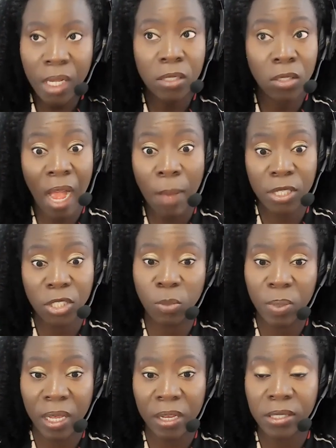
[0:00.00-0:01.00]
So how much
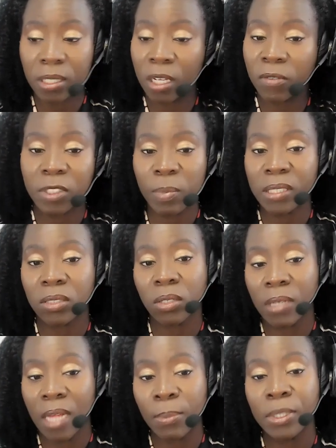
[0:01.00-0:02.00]
you pay yourself is based
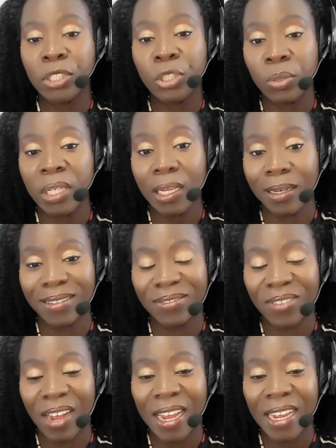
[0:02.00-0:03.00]
on how much you need,
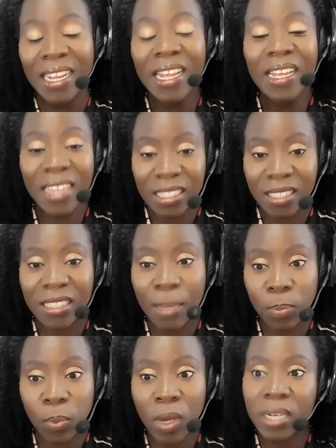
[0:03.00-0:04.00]
right? That's
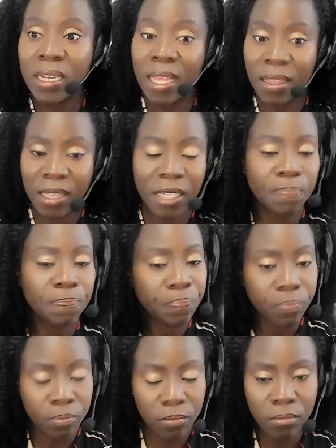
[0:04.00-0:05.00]
step one. And then
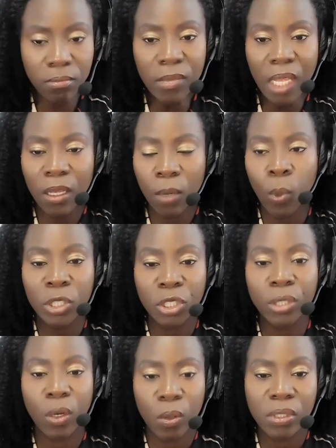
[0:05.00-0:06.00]
what
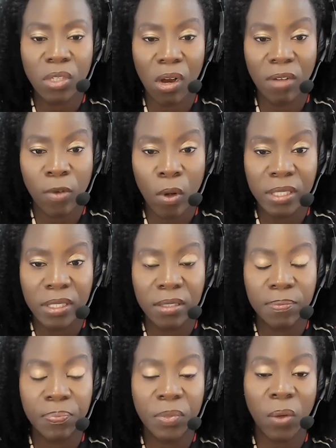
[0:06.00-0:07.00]
your goals are, of
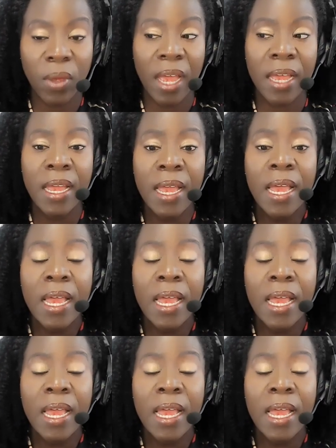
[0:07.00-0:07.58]
course. Okay.